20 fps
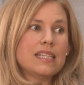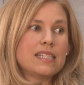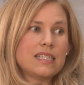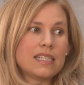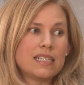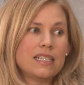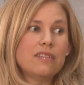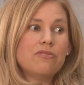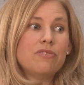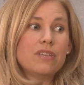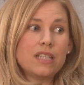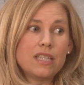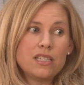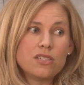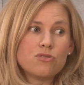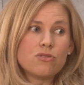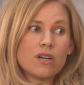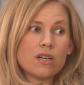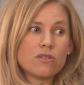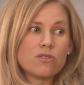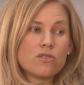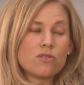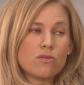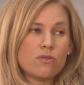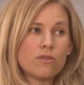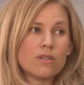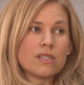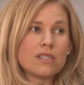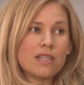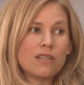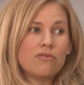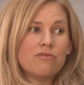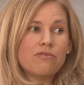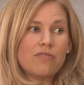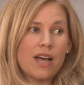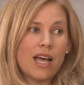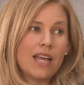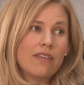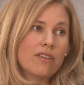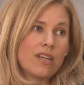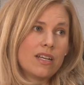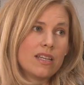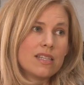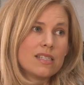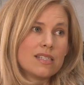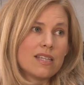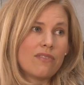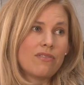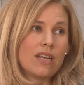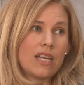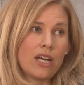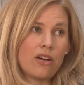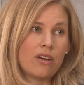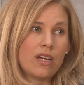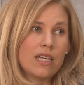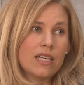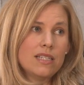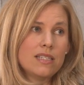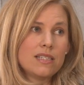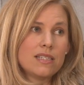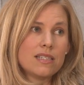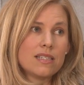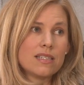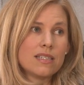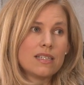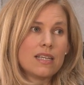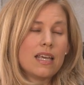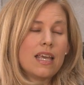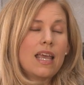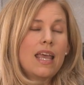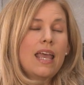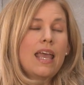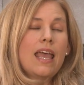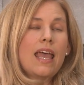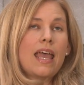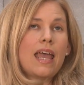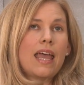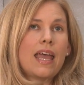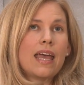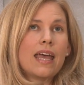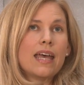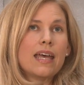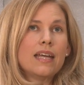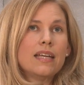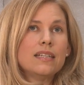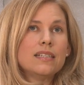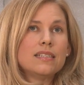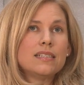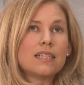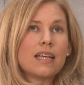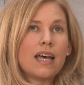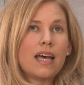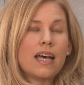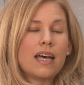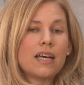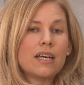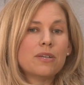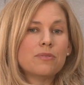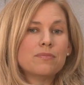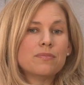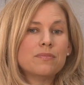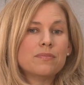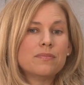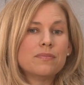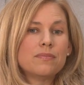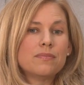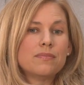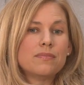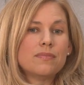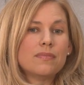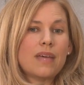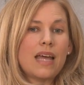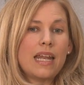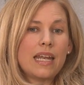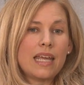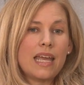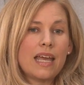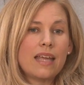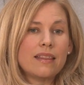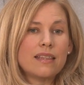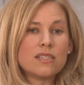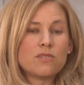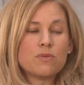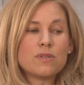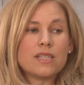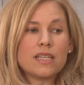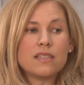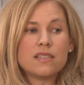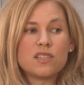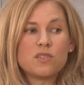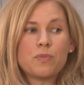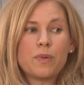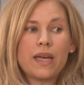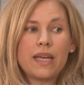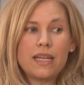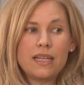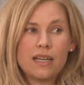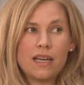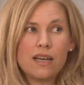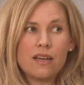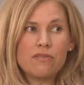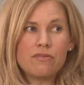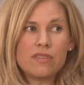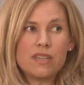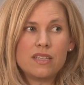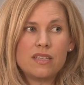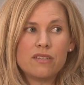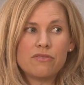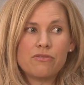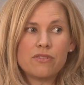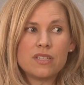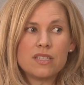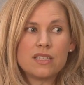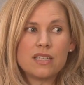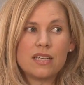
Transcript: Significantly stronger scores in 5 out of the 7 areas. And again, this was in spite of the difference